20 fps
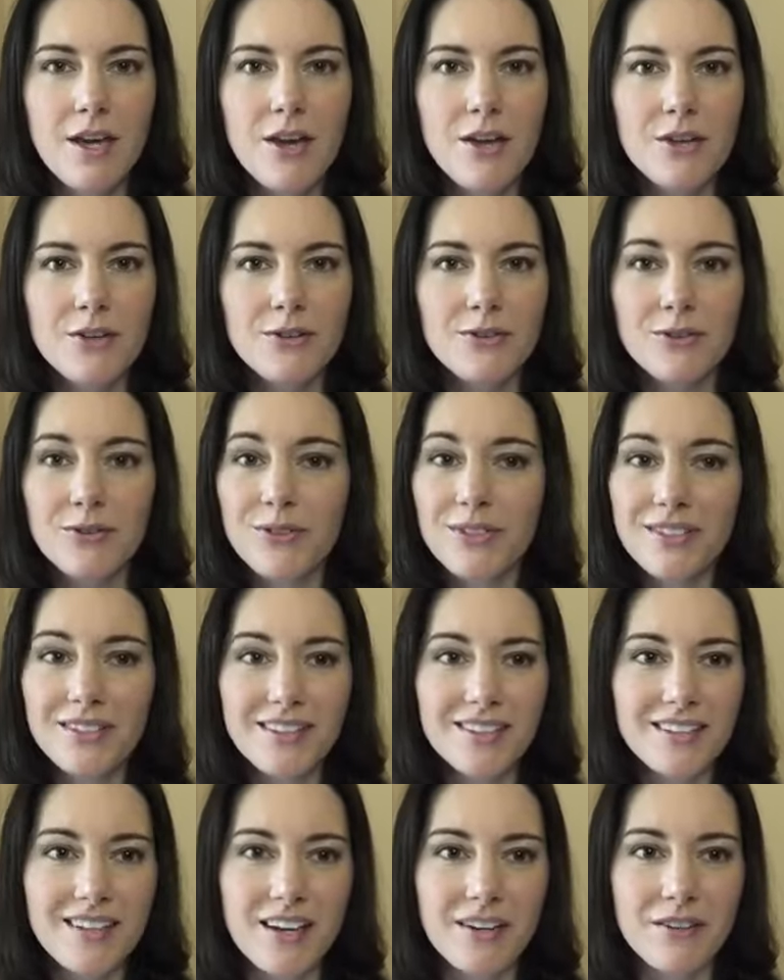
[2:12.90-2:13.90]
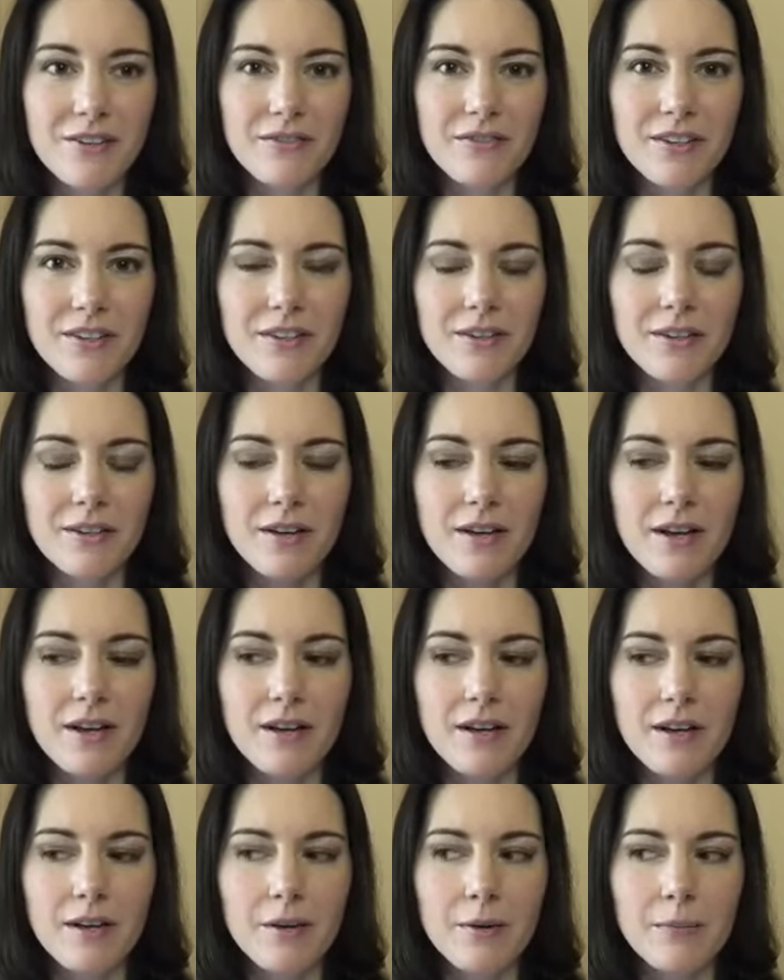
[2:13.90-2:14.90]
So this is kind of a,
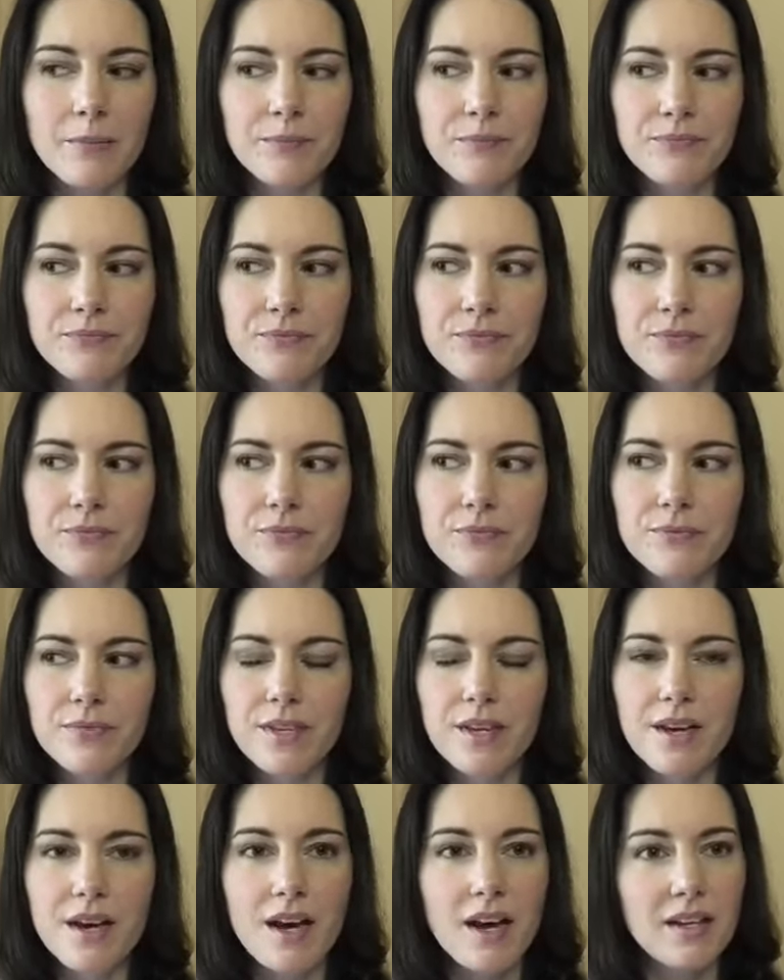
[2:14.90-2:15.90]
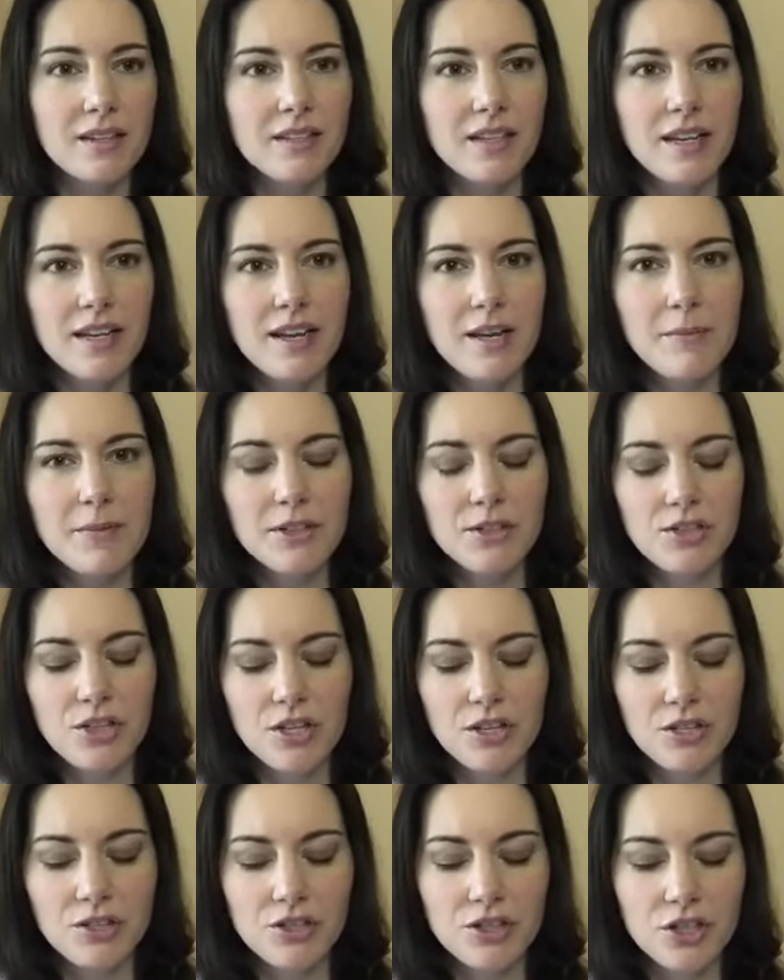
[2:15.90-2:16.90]
a, um, a dynamic
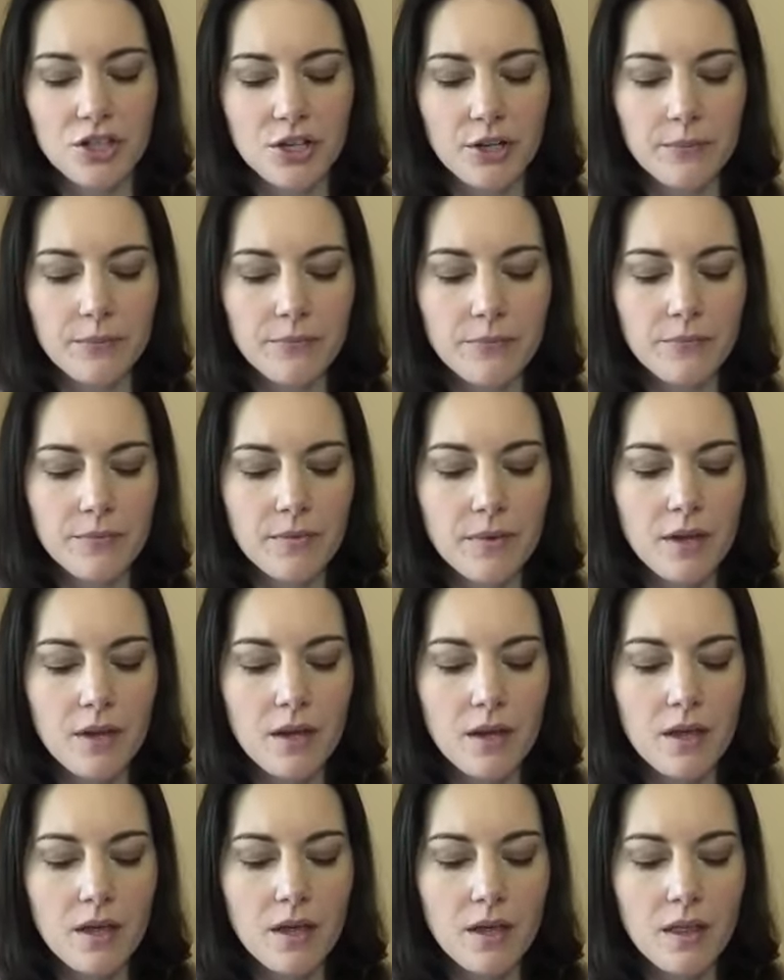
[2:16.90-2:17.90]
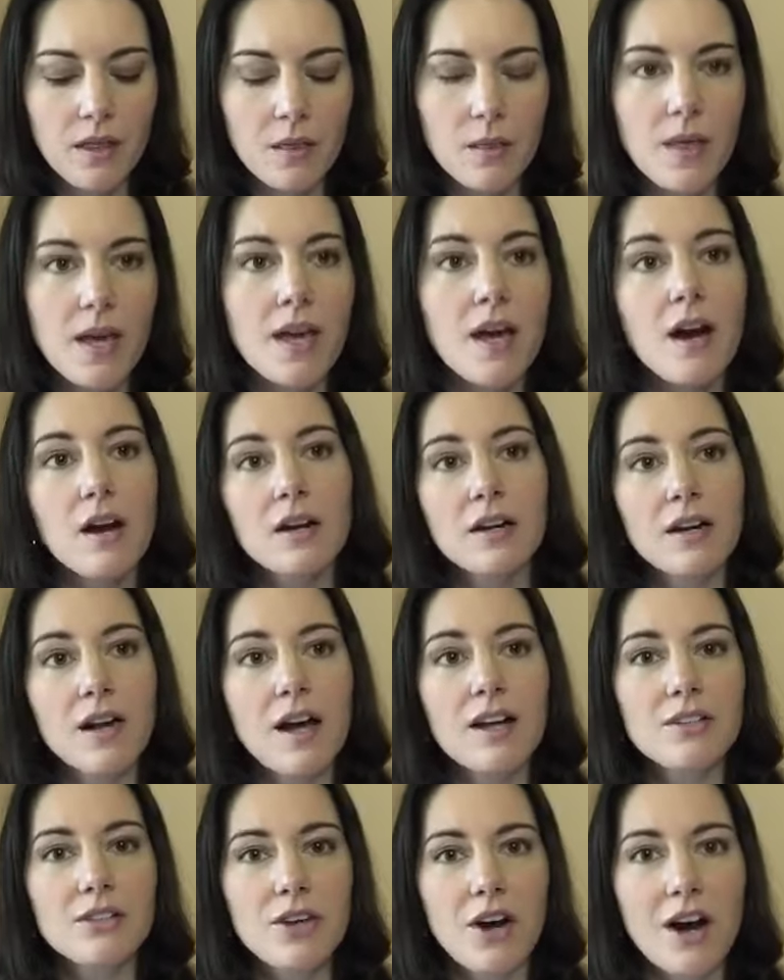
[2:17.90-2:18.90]
change here. They are
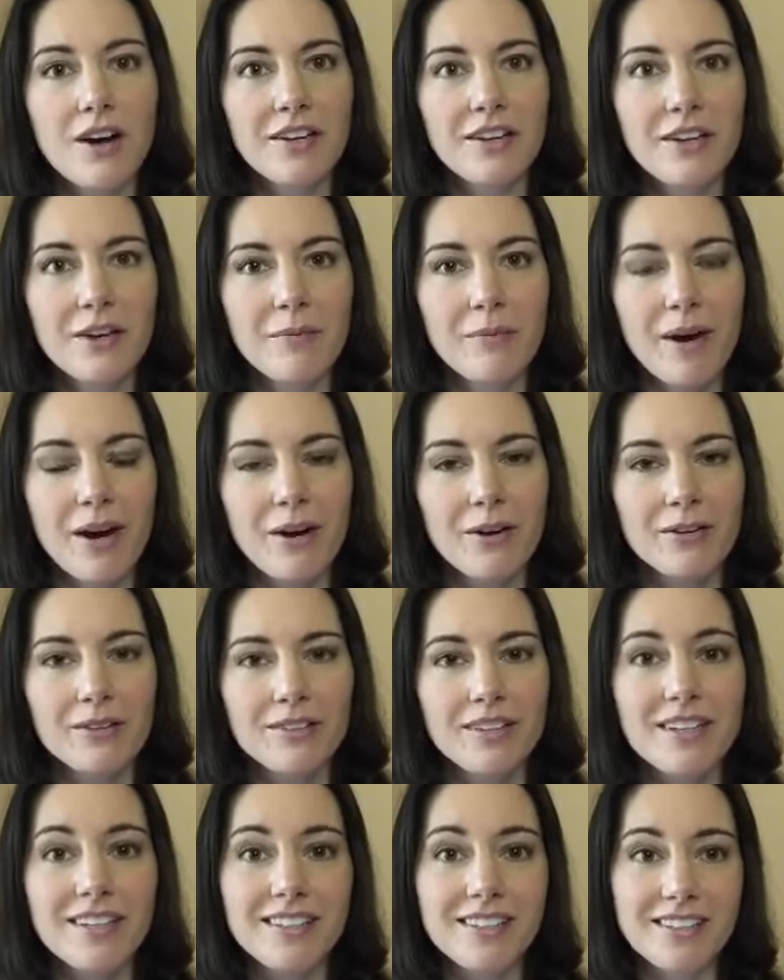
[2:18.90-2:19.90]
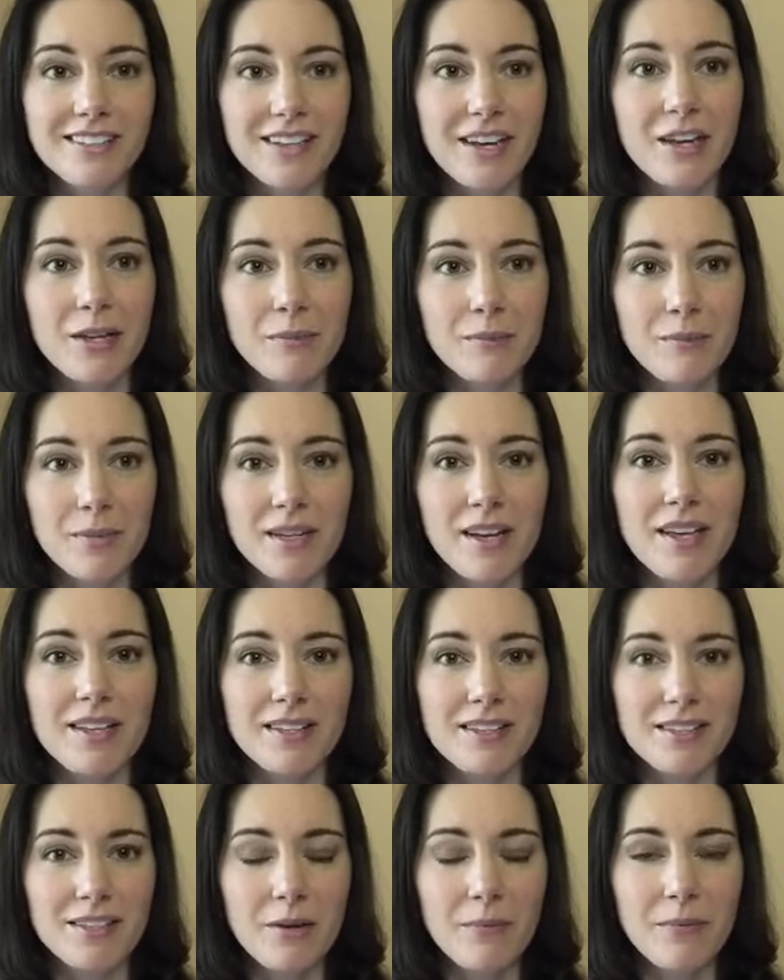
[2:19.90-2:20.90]
not talking about excitement as
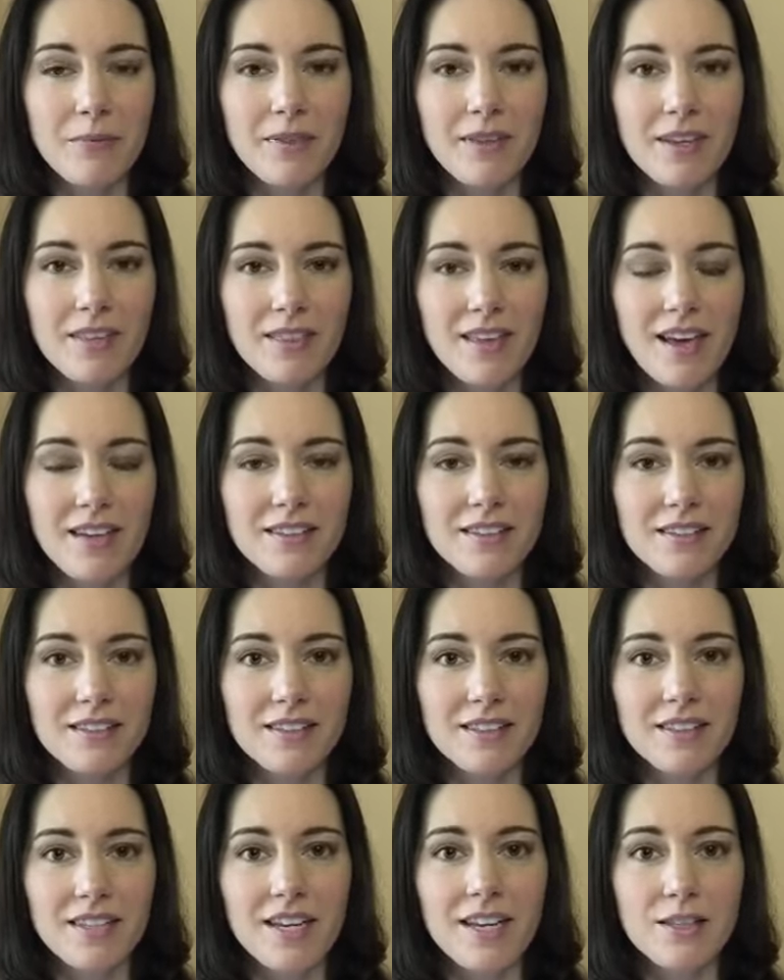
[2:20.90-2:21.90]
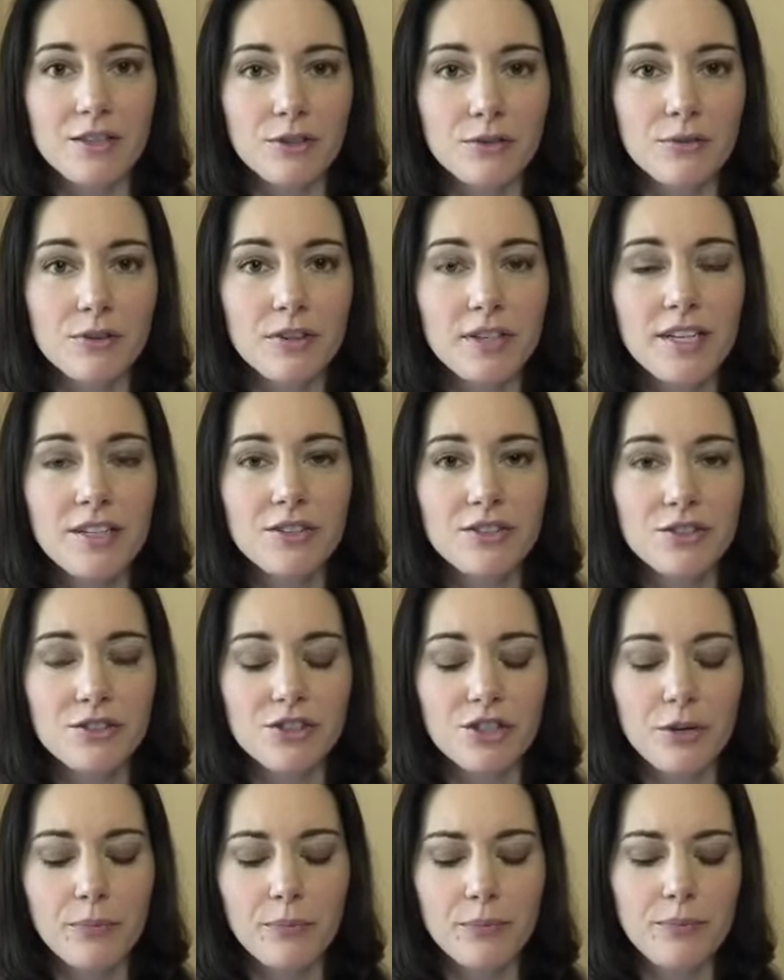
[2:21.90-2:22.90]
something that sustains a
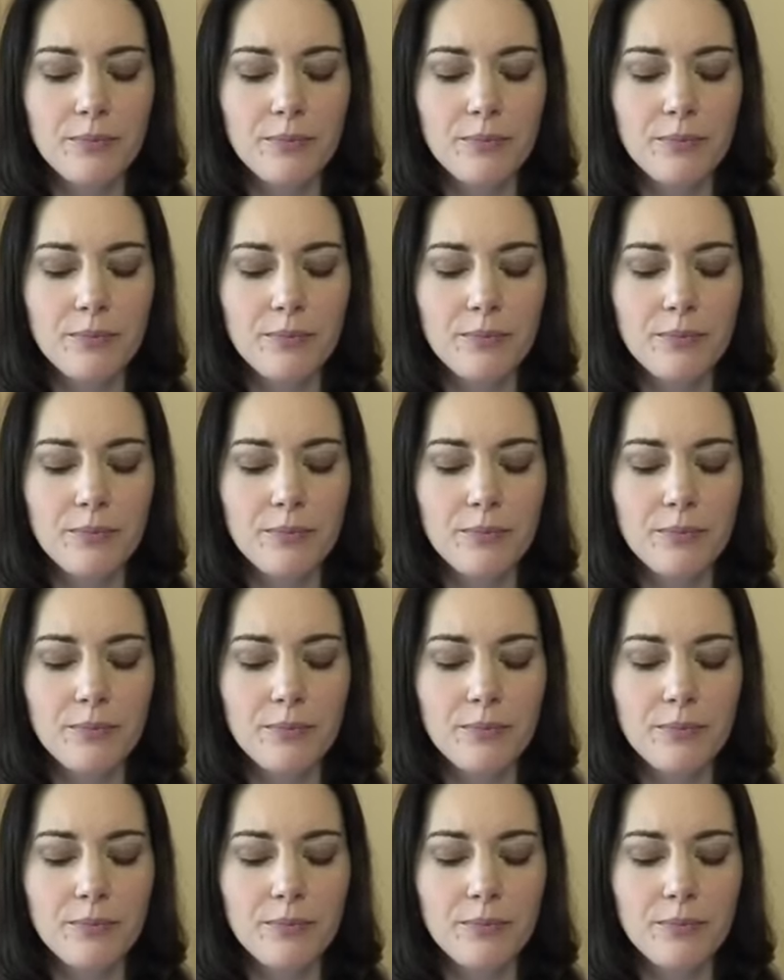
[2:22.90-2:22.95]
relationship.